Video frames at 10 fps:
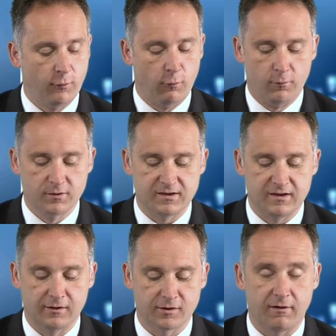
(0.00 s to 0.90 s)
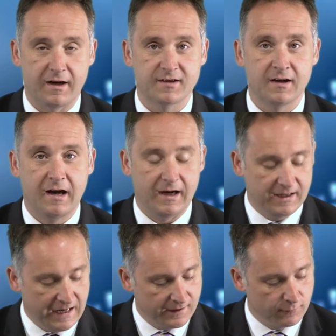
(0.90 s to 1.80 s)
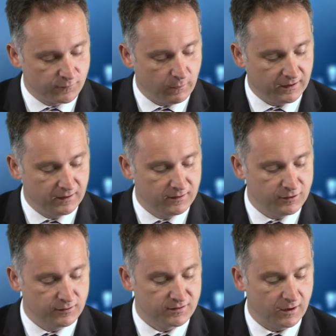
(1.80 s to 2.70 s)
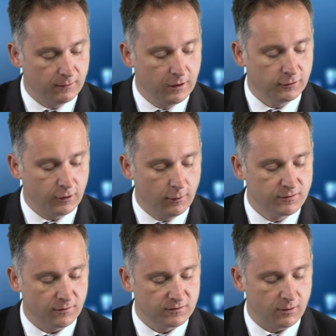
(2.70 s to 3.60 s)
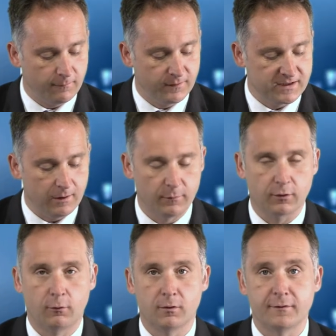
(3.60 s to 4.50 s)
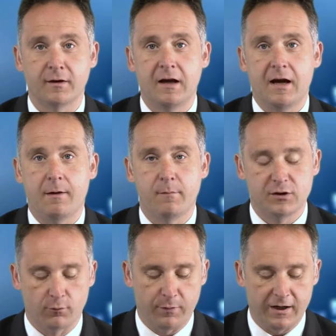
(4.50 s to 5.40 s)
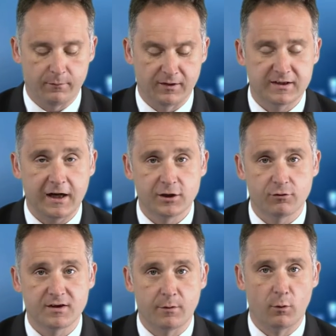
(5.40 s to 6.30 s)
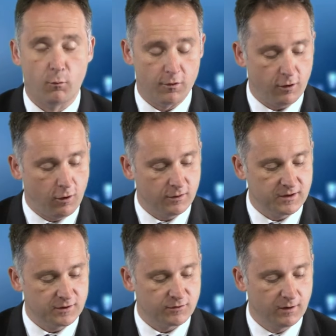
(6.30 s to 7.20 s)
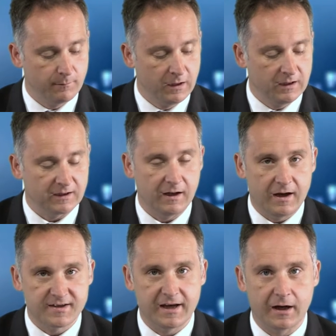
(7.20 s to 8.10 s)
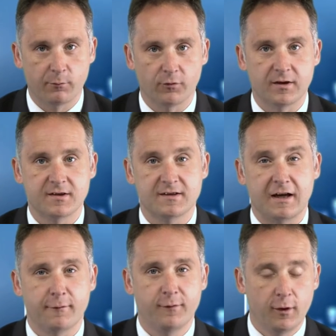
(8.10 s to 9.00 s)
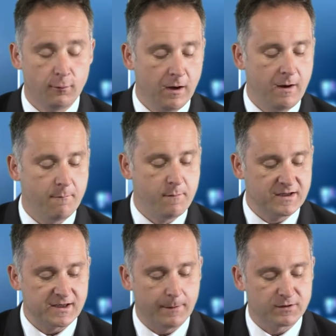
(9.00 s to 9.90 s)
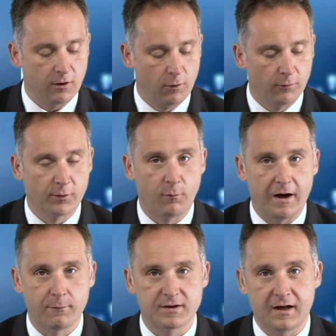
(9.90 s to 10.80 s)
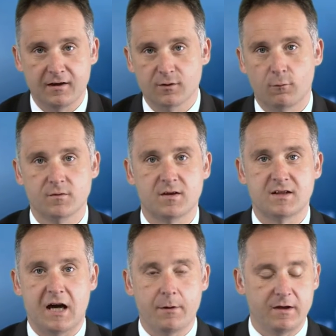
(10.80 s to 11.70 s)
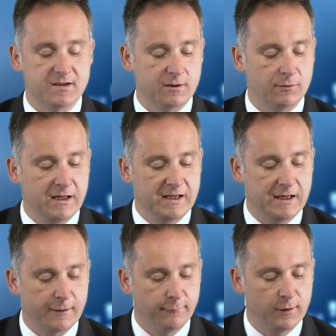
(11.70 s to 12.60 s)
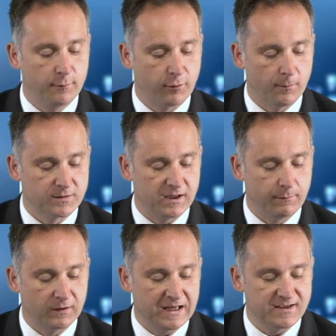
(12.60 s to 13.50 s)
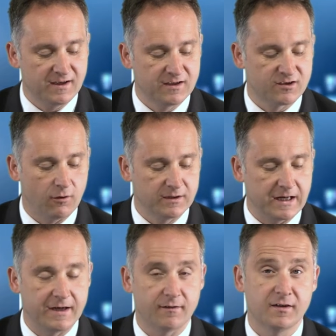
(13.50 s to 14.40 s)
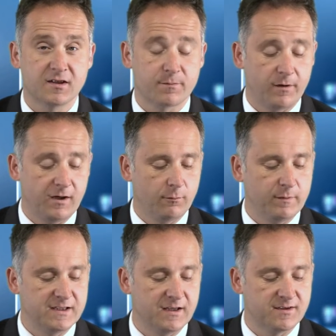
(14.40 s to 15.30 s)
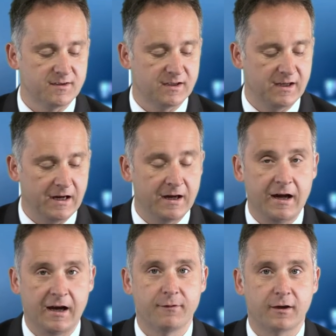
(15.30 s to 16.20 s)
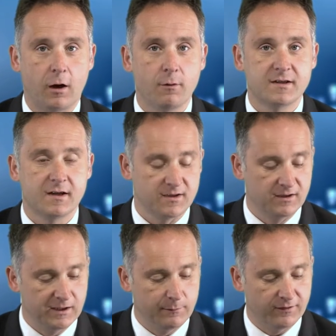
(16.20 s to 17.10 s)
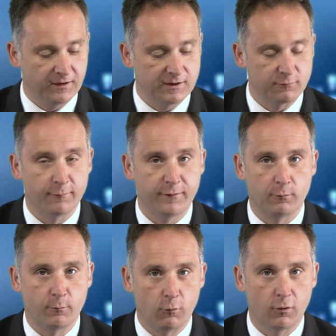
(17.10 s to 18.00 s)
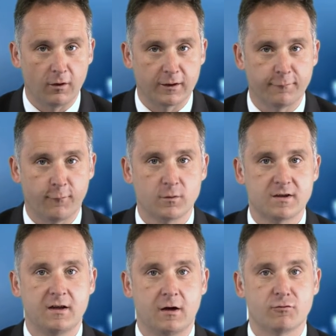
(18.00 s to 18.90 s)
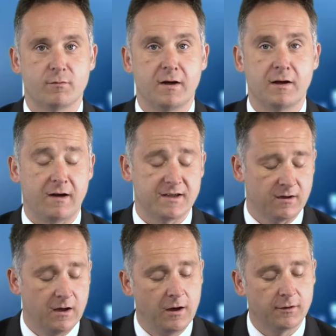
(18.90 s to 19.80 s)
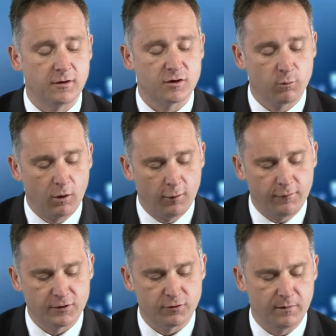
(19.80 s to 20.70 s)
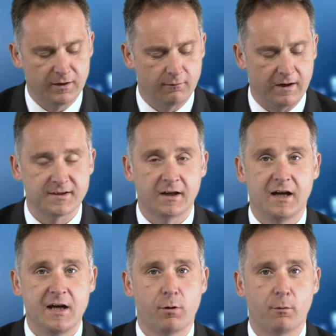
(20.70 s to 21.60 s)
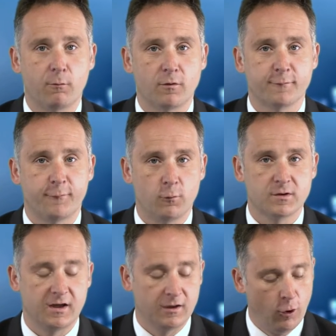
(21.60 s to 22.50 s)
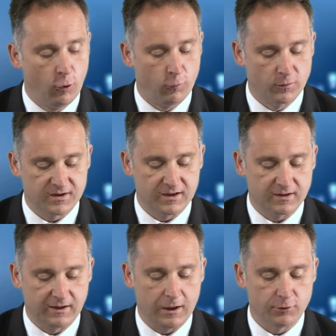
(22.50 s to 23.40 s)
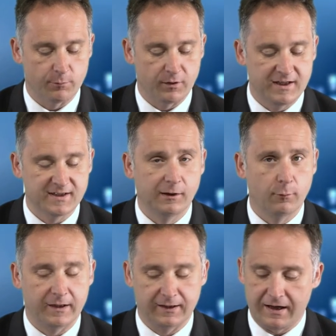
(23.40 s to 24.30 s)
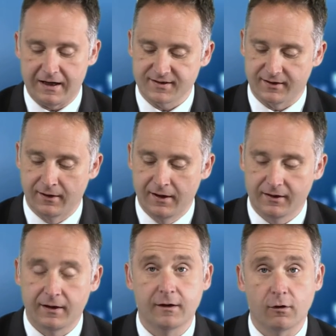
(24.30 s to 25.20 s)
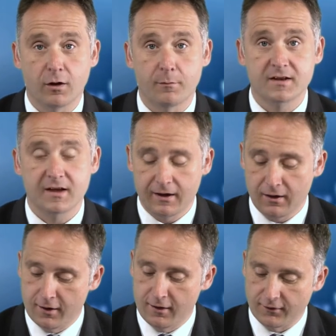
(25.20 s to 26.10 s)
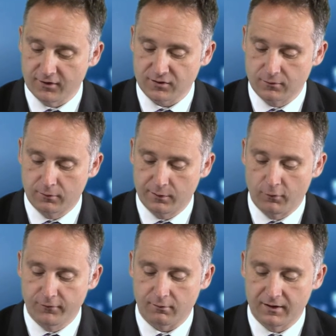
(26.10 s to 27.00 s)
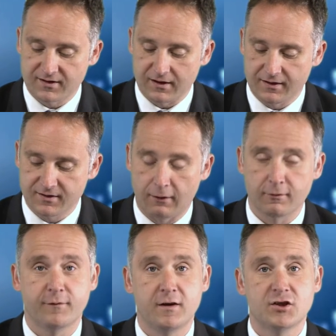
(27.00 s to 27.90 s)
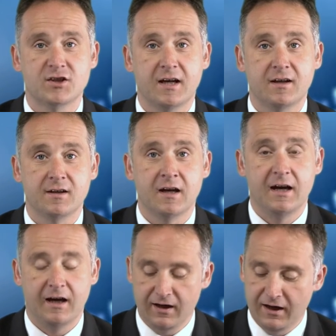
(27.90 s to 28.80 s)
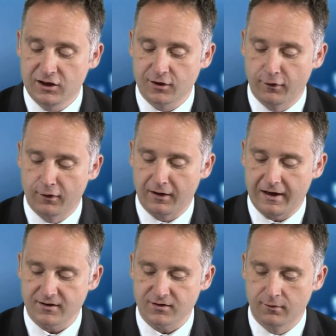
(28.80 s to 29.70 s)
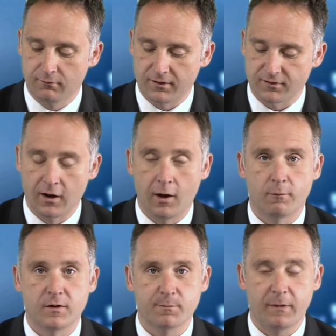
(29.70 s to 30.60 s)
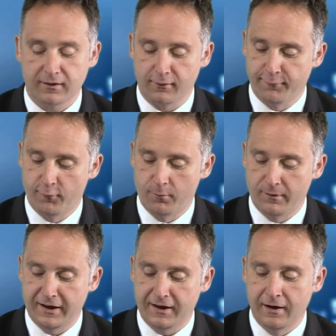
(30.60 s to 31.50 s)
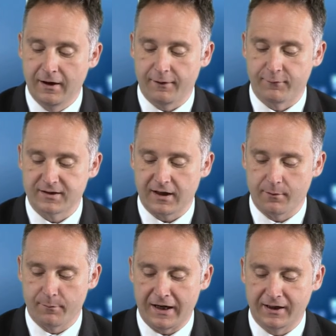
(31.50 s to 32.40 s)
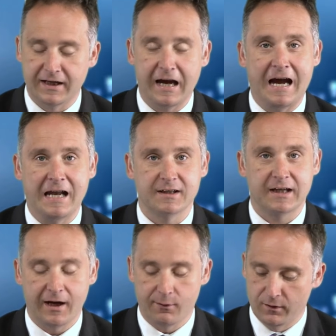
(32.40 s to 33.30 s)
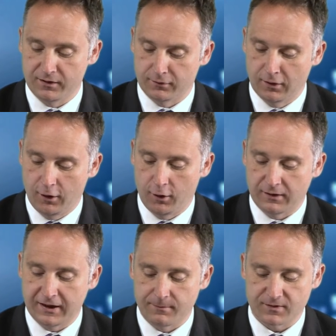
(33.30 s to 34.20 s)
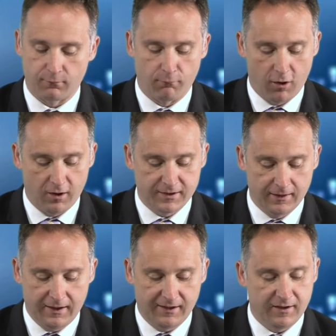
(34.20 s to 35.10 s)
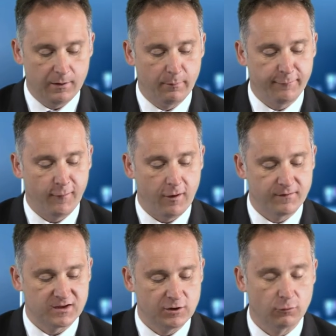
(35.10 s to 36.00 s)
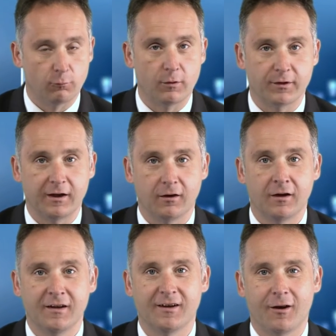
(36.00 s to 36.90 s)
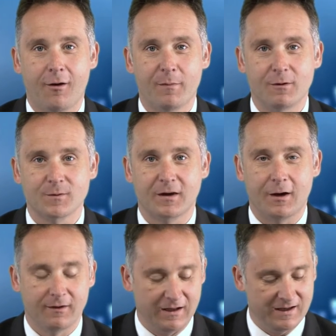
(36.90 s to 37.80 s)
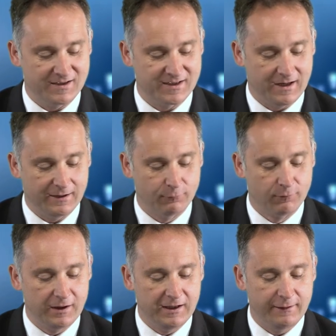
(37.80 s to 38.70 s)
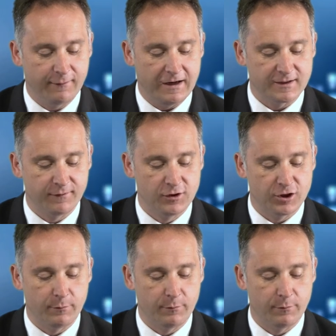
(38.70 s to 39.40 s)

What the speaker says: the horses in this race, and he handles wet conditions. So goes on top for Darren McAuliffe and Mitchell Pateman. The danger is number 1, Arctic Stream. Classy animal this. Has had a few mishaps along the way. Was heading towards the Derby until he had a few problems here. But gets an inside gate. I think the speed will be decent here. And if they go a decent clip, I think this will feel more like a 1400 metre race than a 1200 metre race. He probably wants 14 or 1600, but he is a little bit classy. Then you got number 10, Another Story. 1-3 starts ago and has finished second in each of her last 2 runs. Respect the form here for Dana Bailey and Kate Whitten, who keeps the ride. And then number 5, Sigil. Well, the alarm bells were going last start. He was really fast finisher